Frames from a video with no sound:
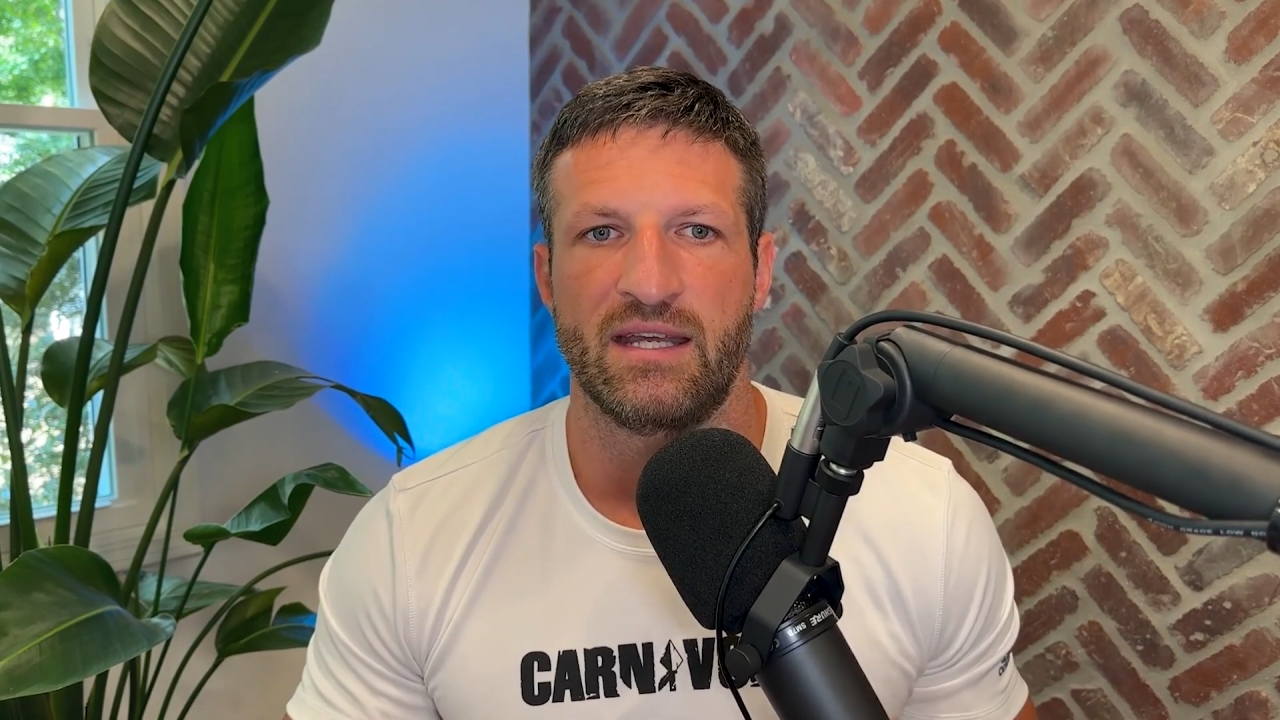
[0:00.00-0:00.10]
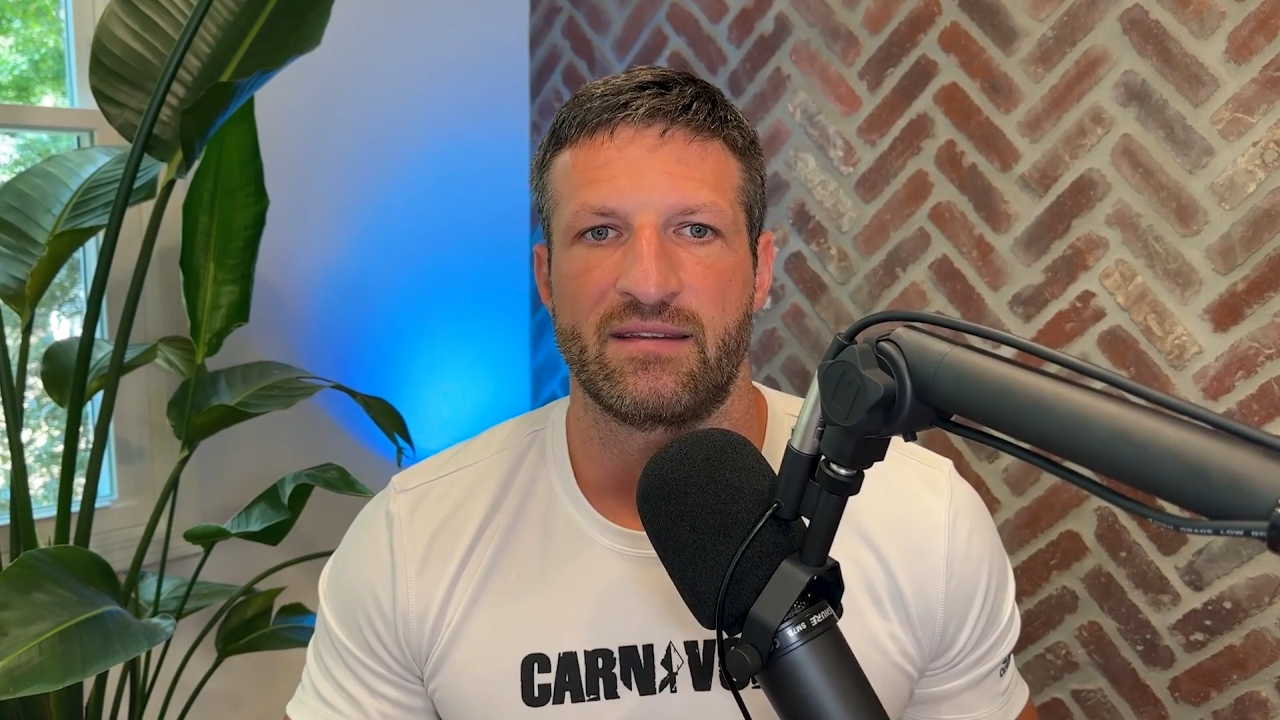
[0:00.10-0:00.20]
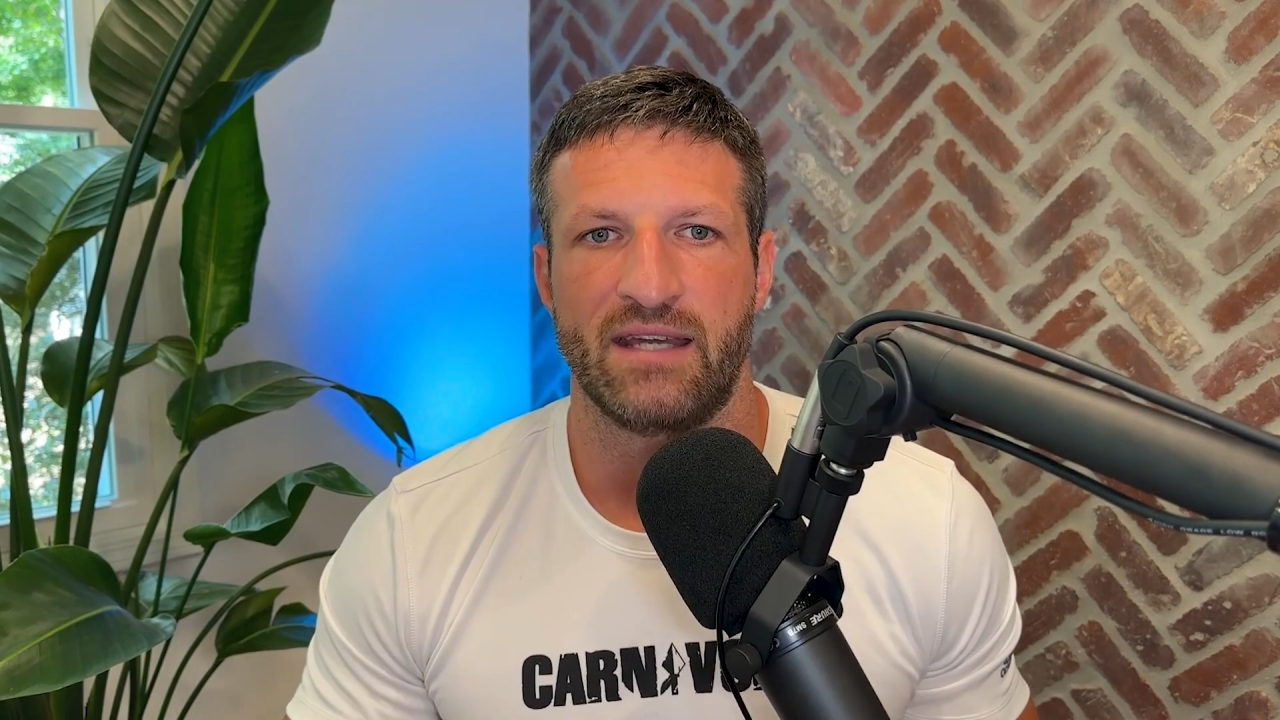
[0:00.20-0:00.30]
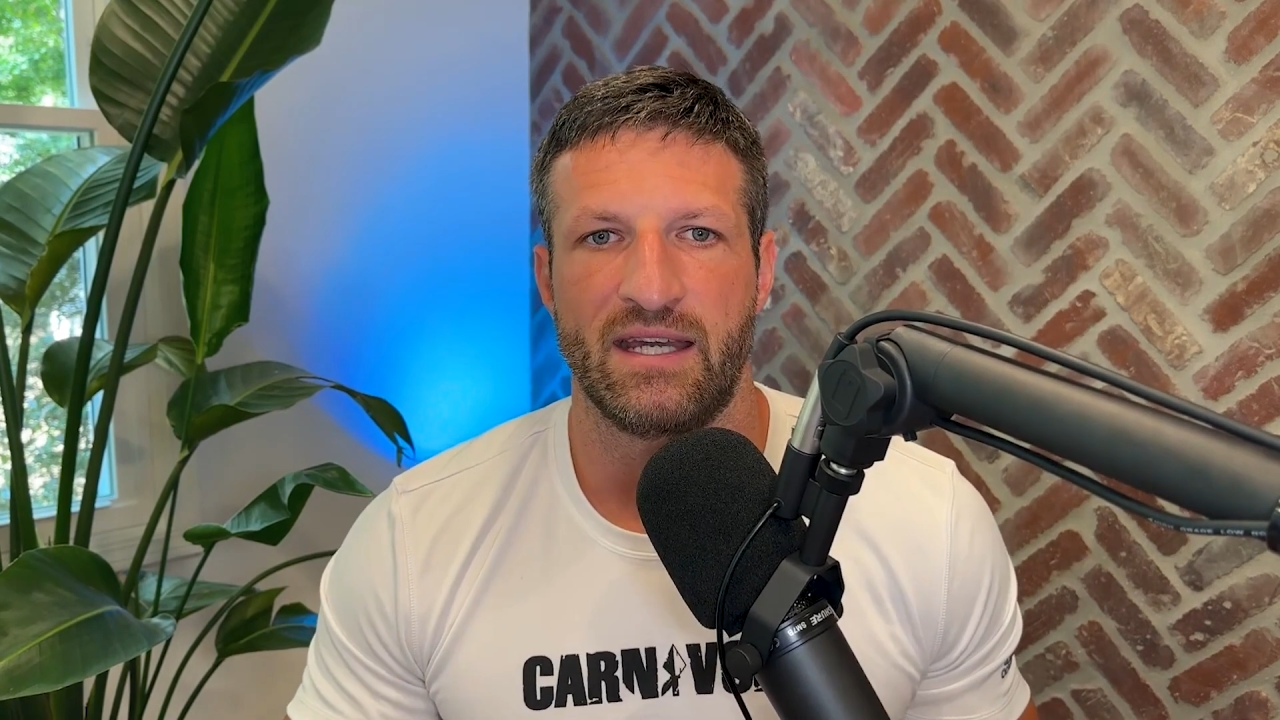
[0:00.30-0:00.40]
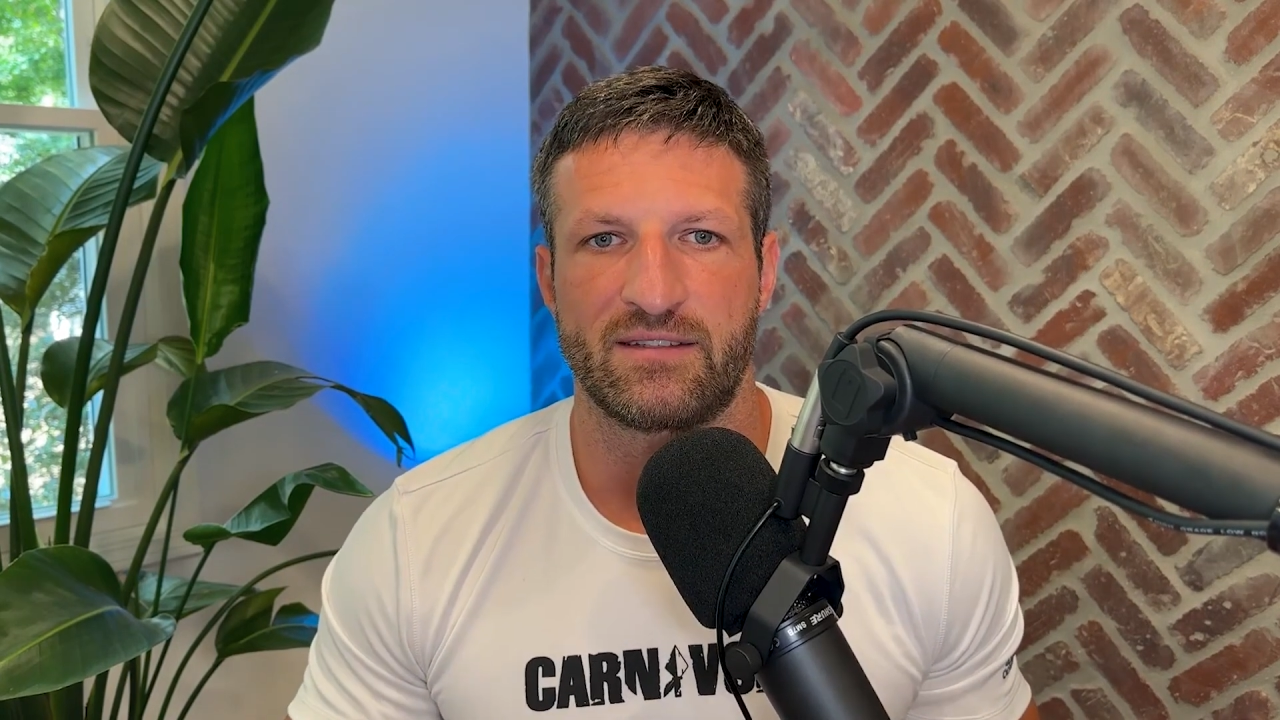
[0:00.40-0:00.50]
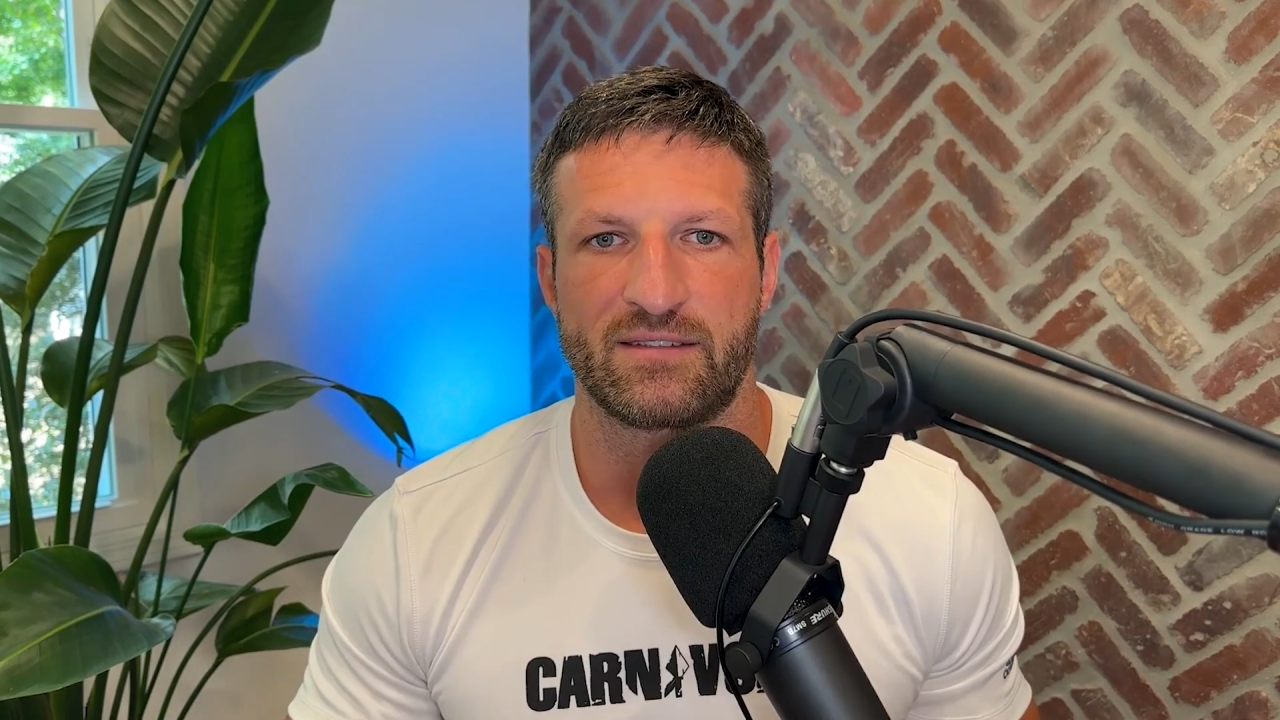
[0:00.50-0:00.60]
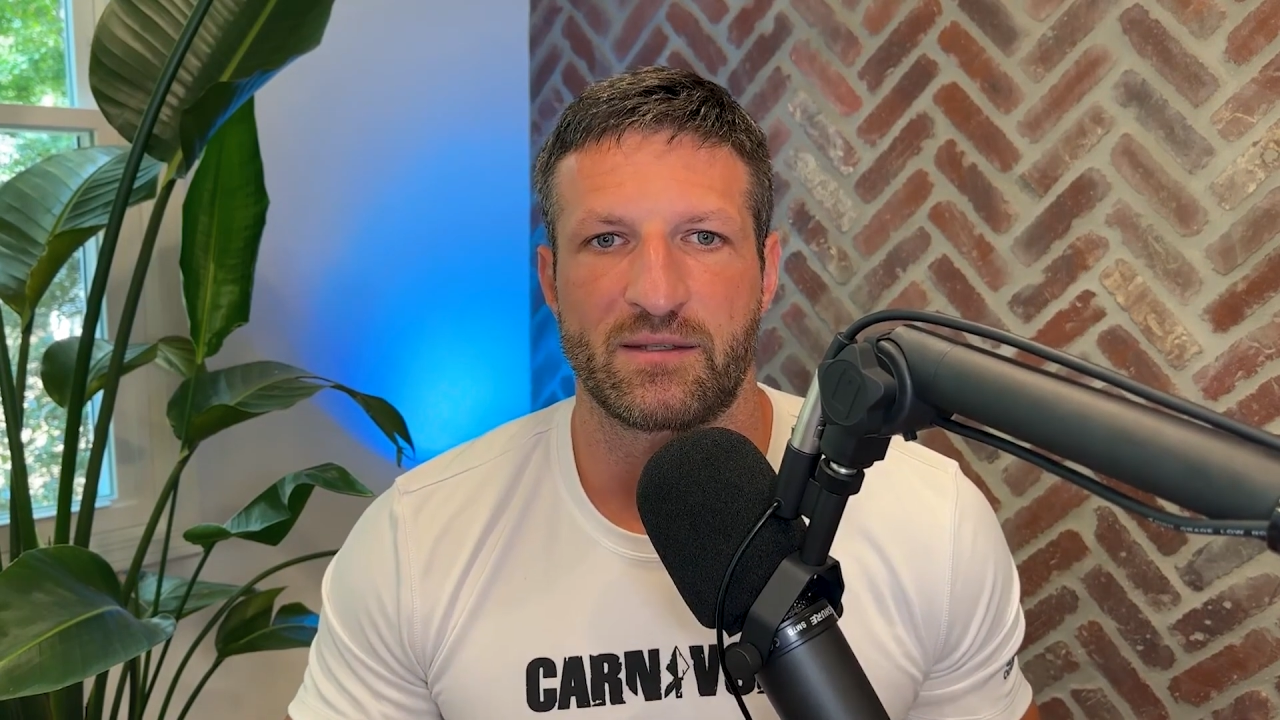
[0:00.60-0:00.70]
that